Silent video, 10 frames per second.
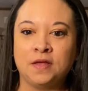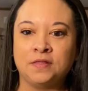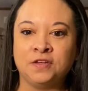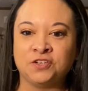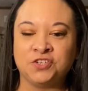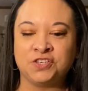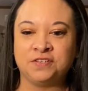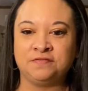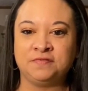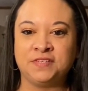There's
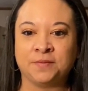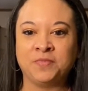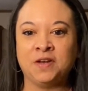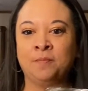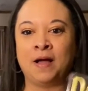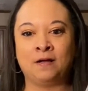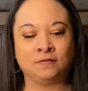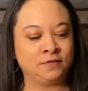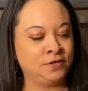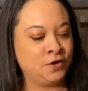just something
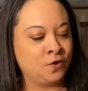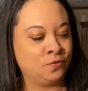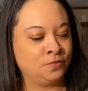about, you know,